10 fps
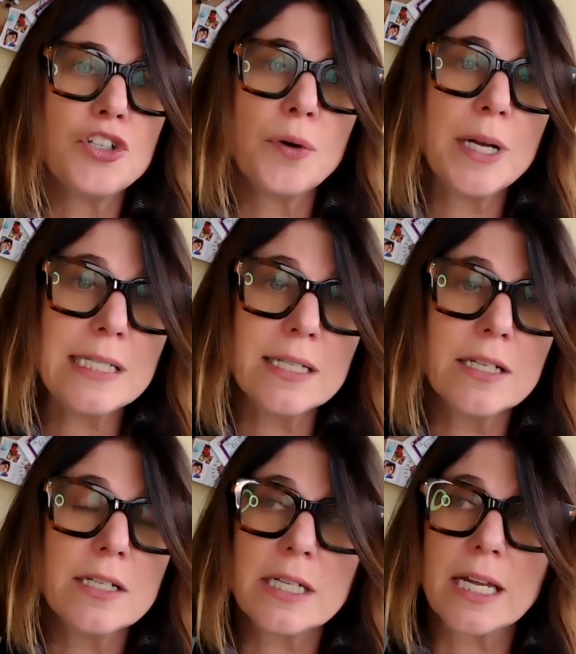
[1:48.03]

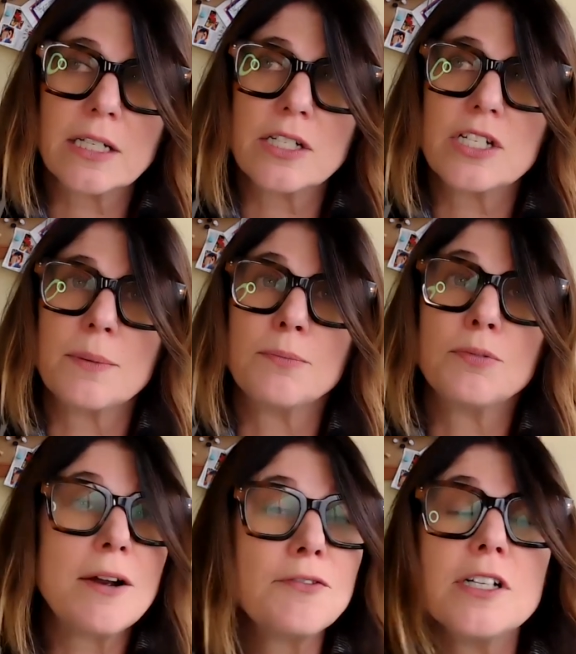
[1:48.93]
choices and some
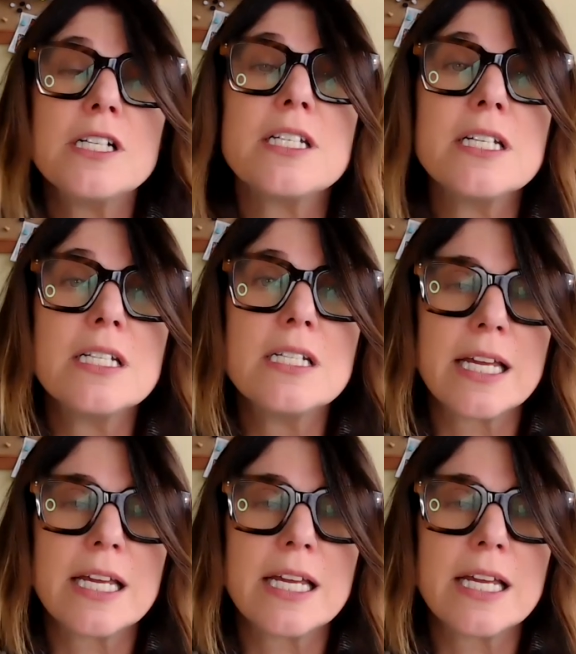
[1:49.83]
preferences